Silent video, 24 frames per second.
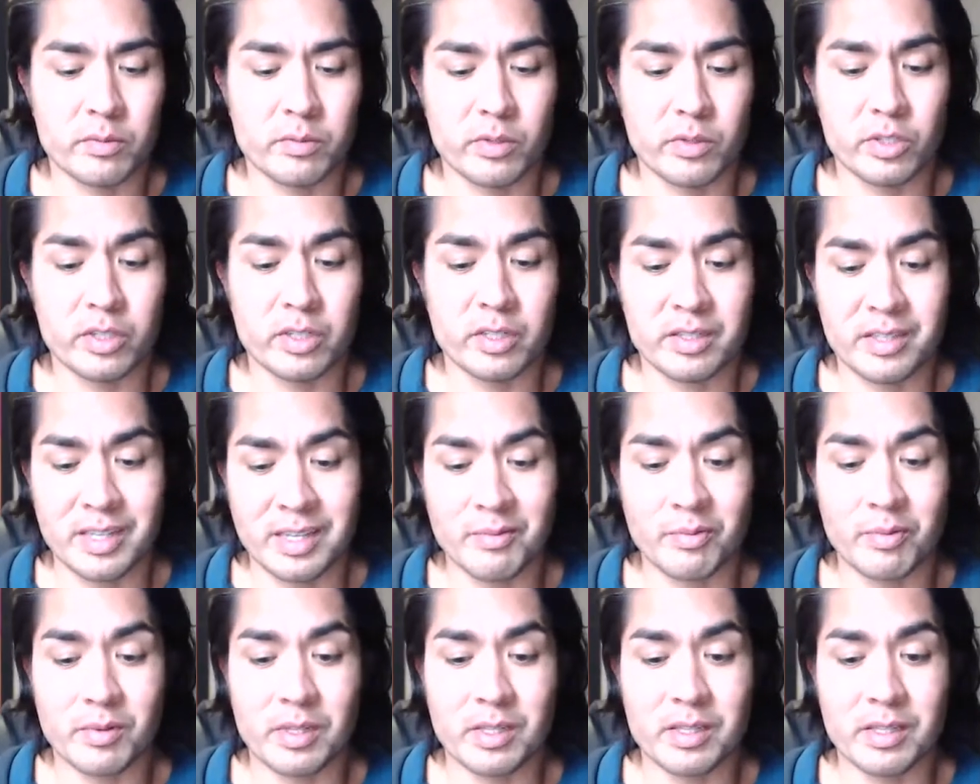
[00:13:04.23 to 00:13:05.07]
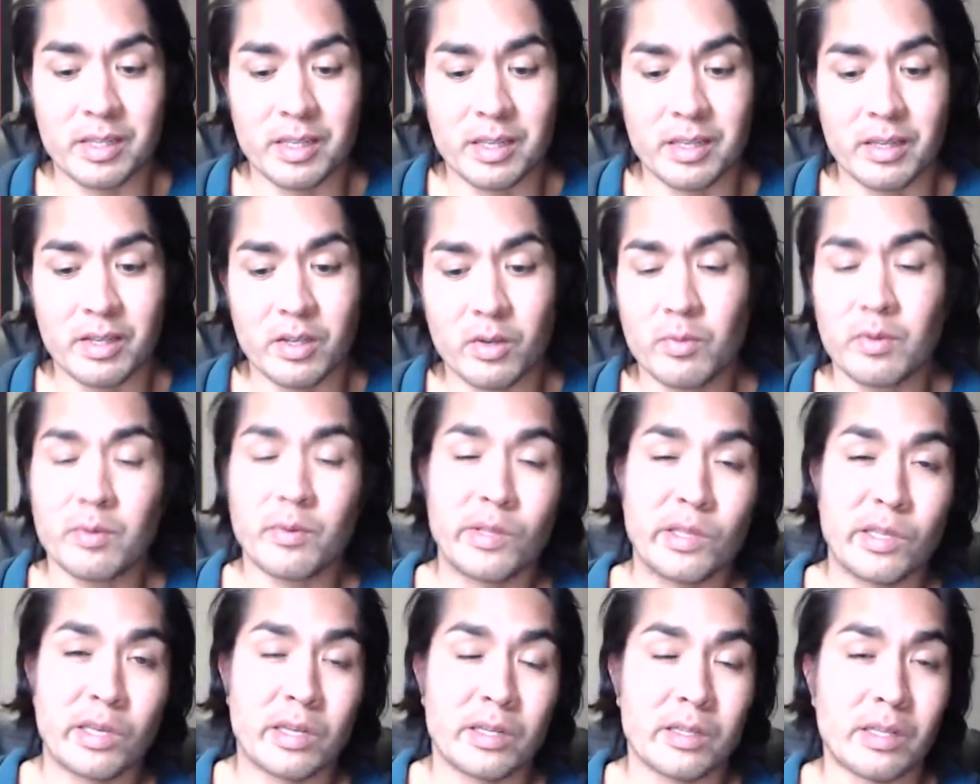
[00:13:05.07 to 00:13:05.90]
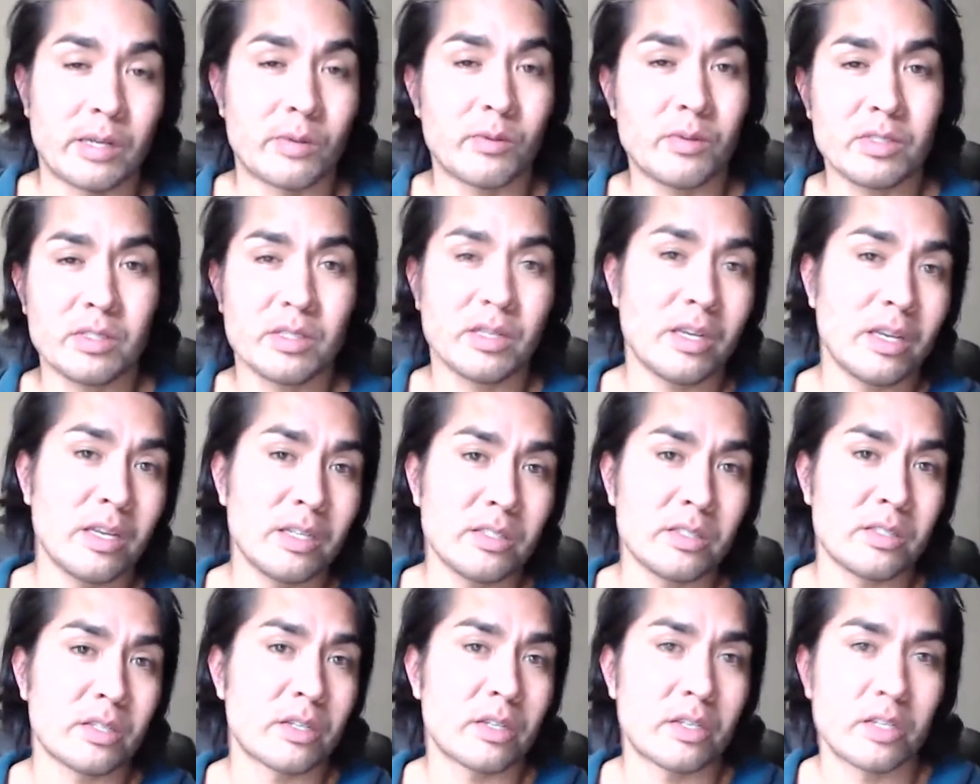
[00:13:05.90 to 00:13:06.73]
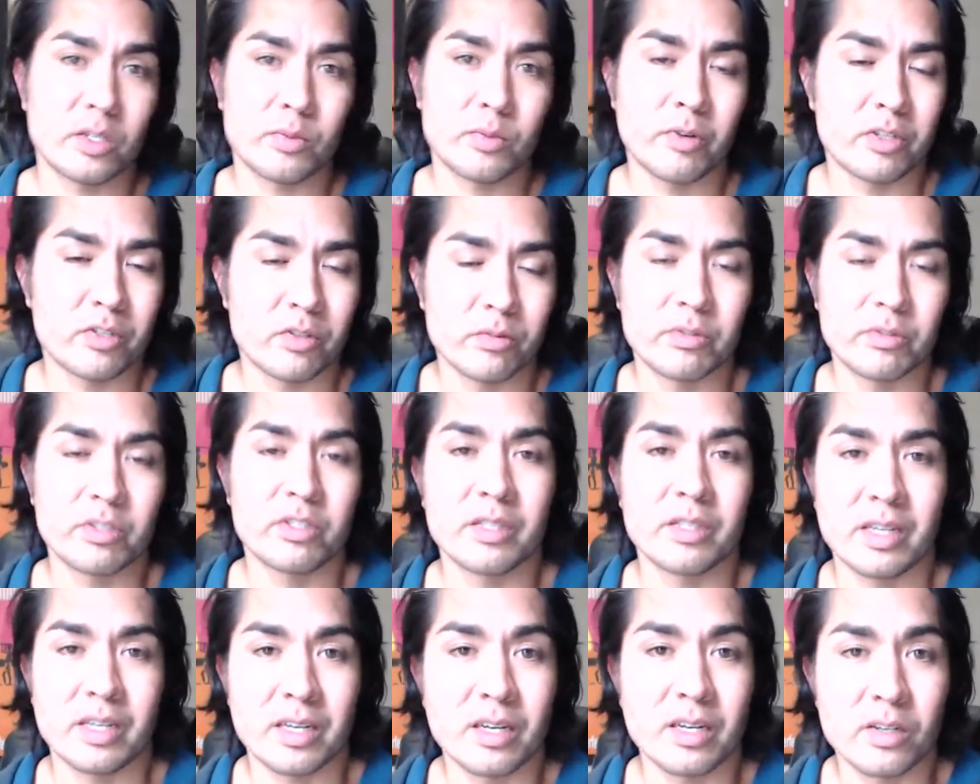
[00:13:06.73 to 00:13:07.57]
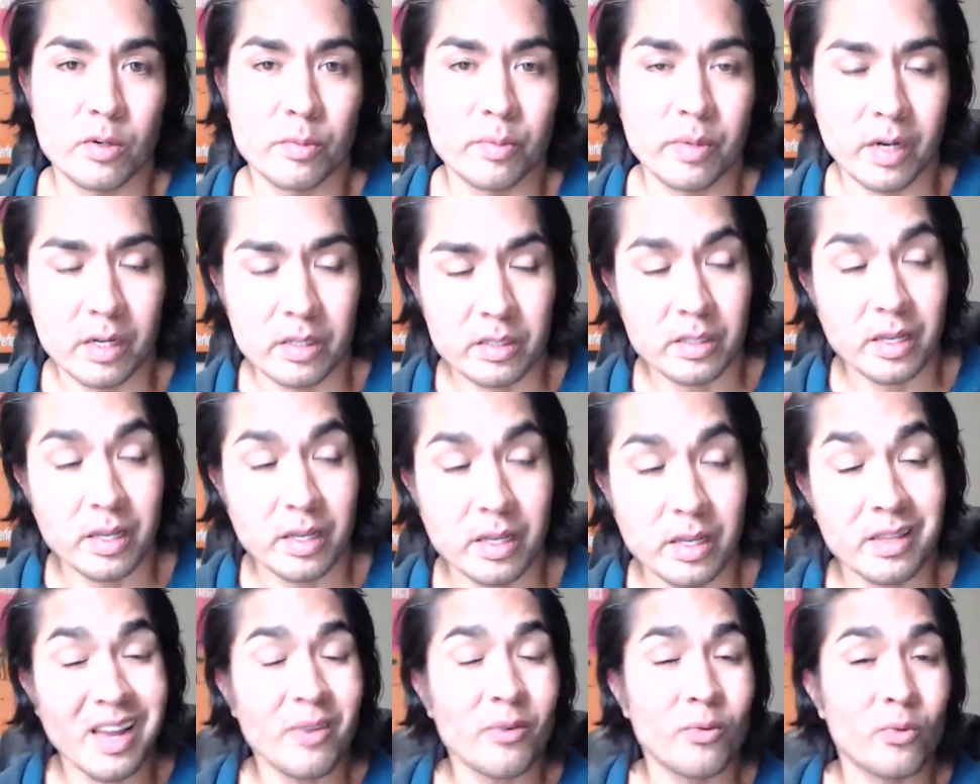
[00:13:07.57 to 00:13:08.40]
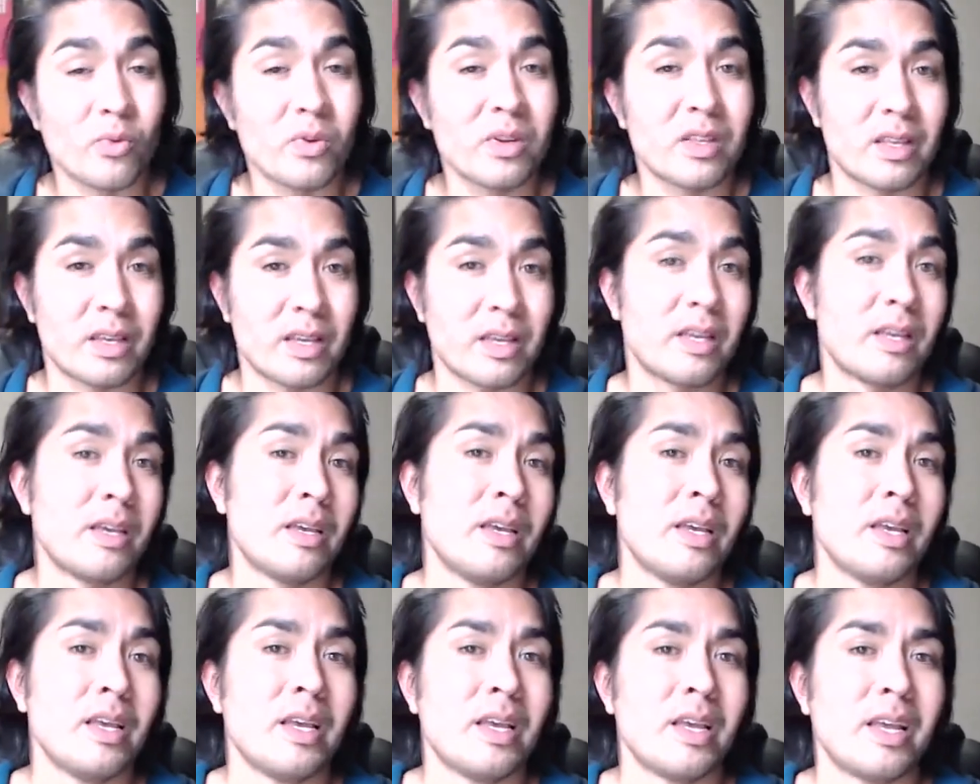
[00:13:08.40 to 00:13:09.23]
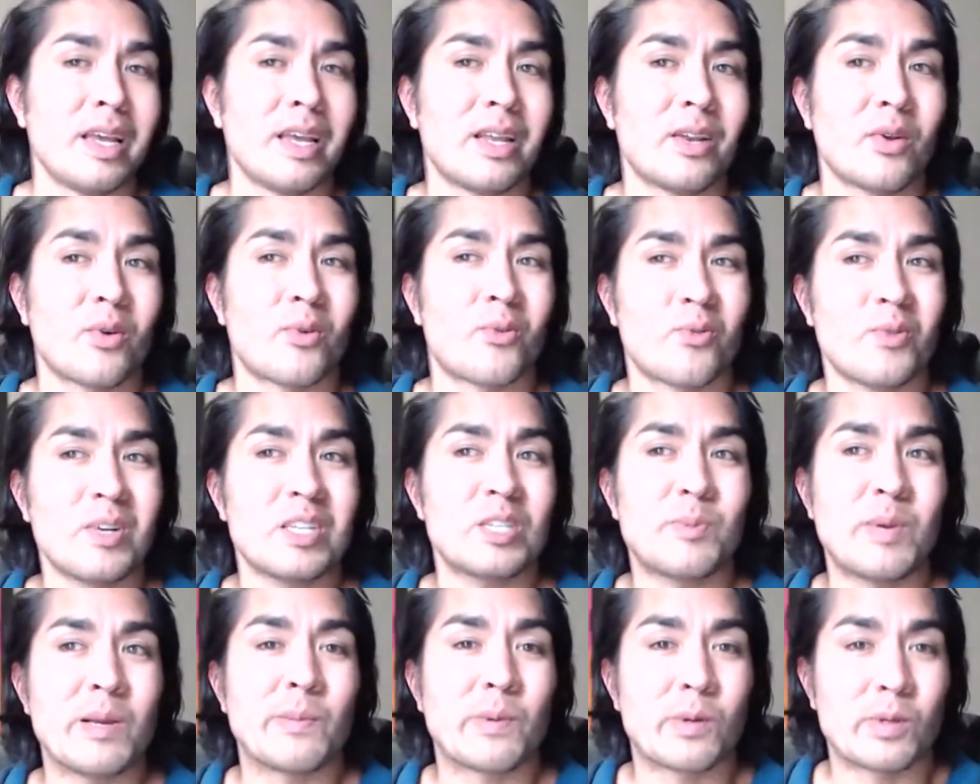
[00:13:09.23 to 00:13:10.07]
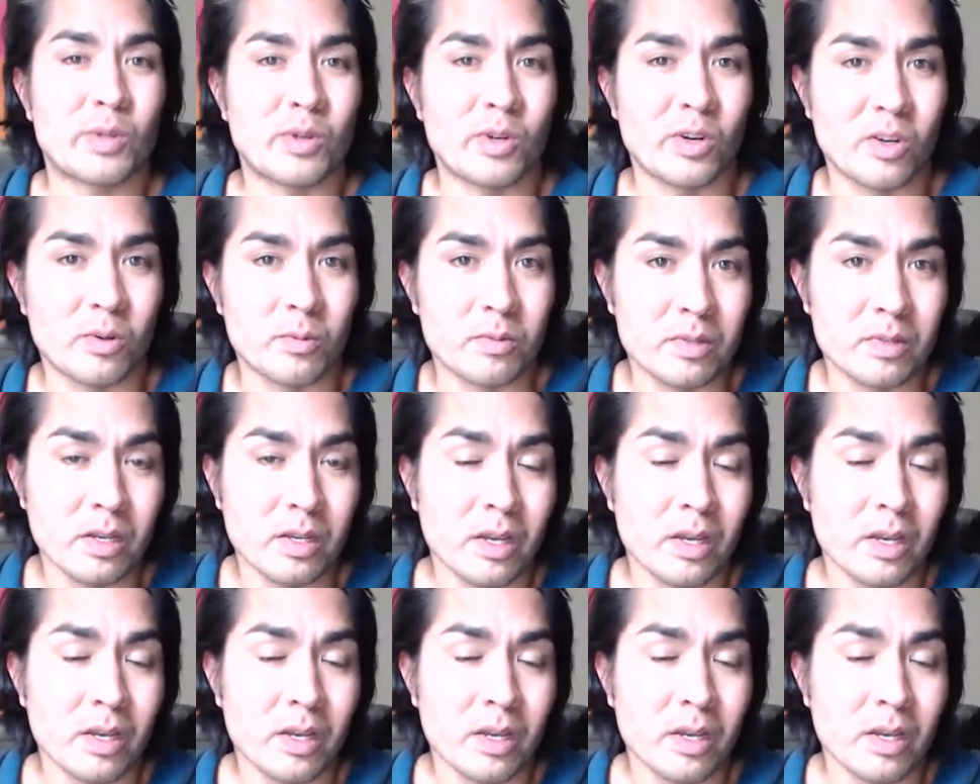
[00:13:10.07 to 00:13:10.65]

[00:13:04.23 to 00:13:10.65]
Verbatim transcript: machine, typically, you would be thinking like, was well, isn't a good espresso machine like hundred bucks? Like, not really. In rich people terms,